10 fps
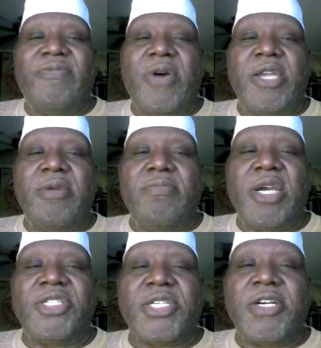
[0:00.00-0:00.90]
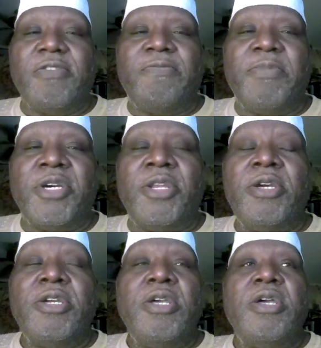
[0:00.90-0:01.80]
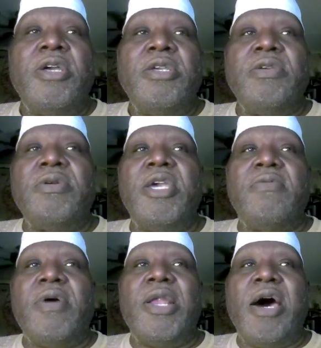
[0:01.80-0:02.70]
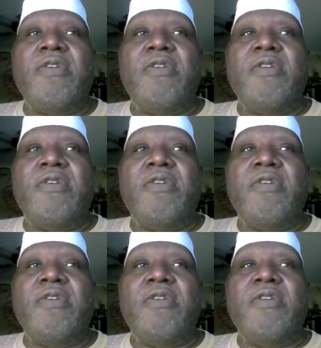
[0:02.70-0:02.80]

who, one version of the